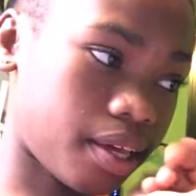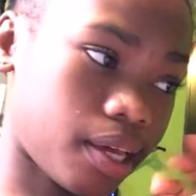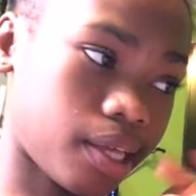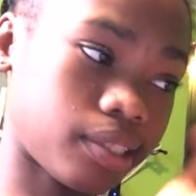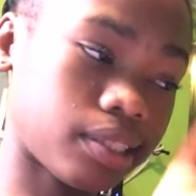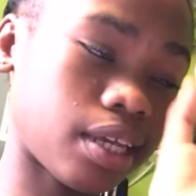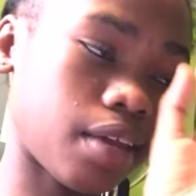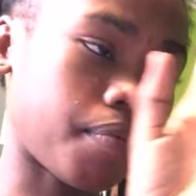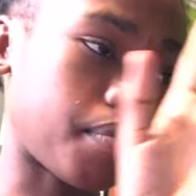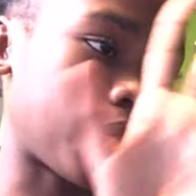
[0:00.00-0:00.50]
It's
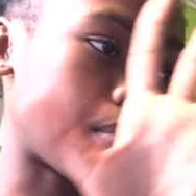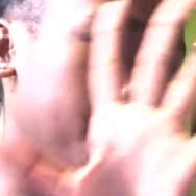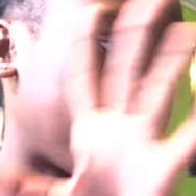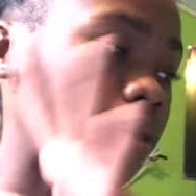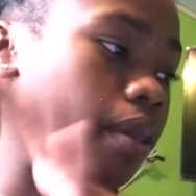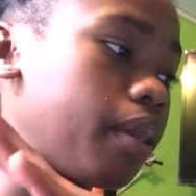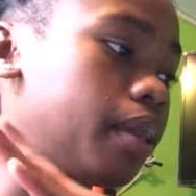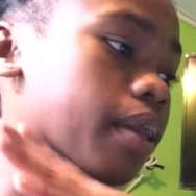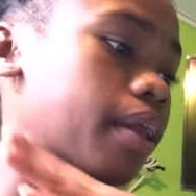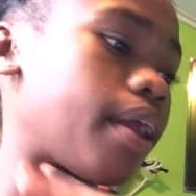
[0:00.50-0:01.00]
giving
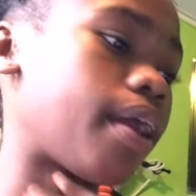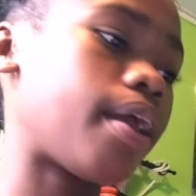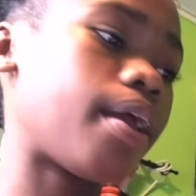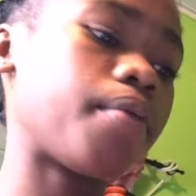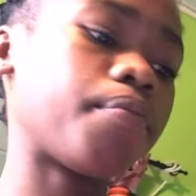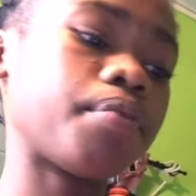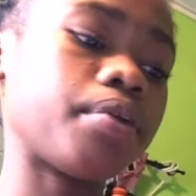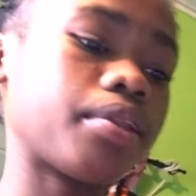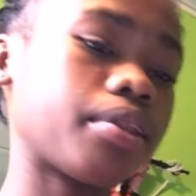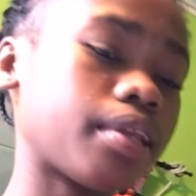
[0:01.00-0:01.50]
pink
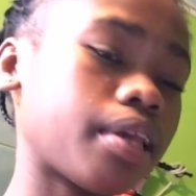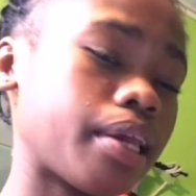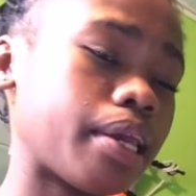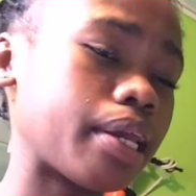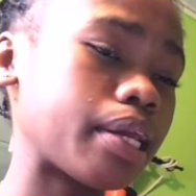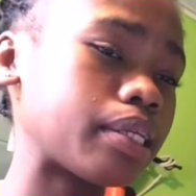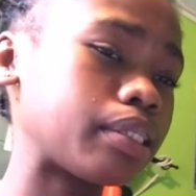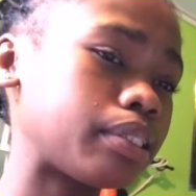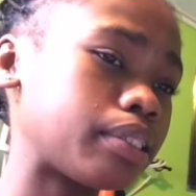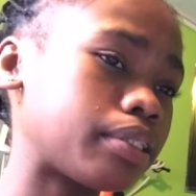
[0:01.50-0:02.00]
everything.
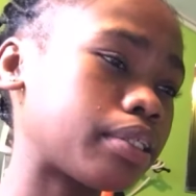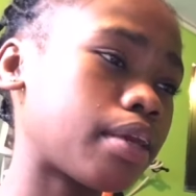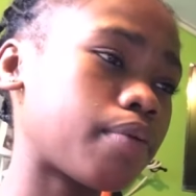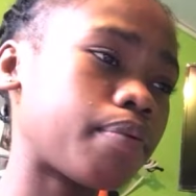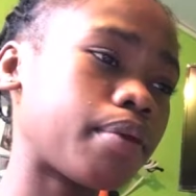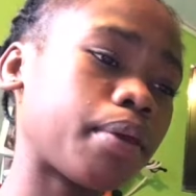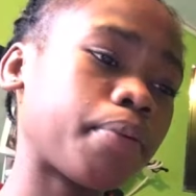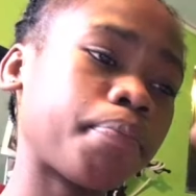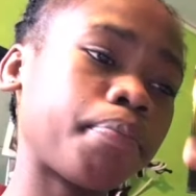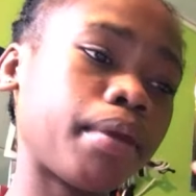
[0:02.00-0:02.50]
It's just
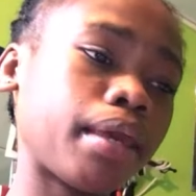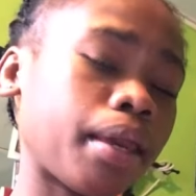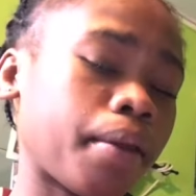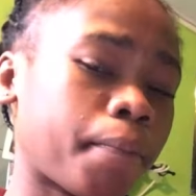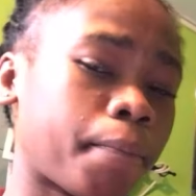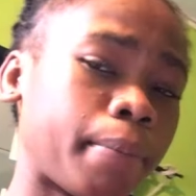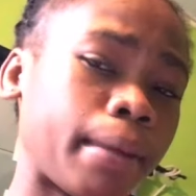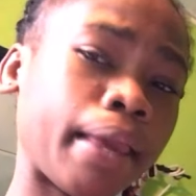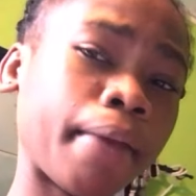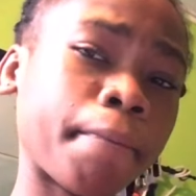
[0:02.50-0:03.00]
giving pink,
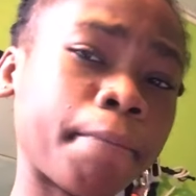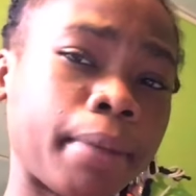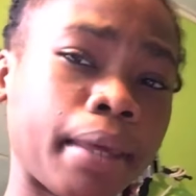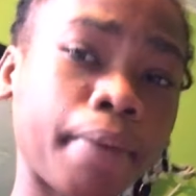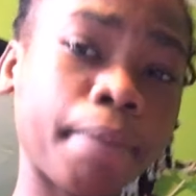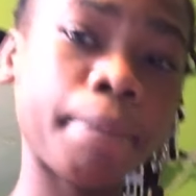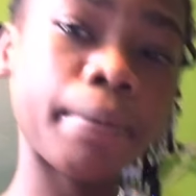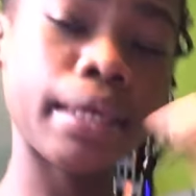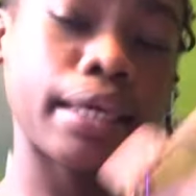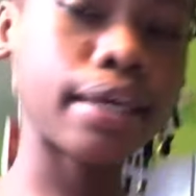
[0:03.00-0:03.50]
pink,
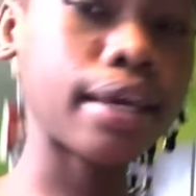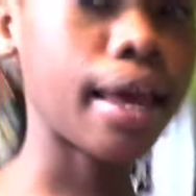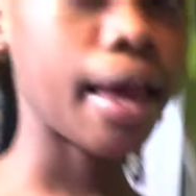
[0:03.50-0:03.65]
pink, pink.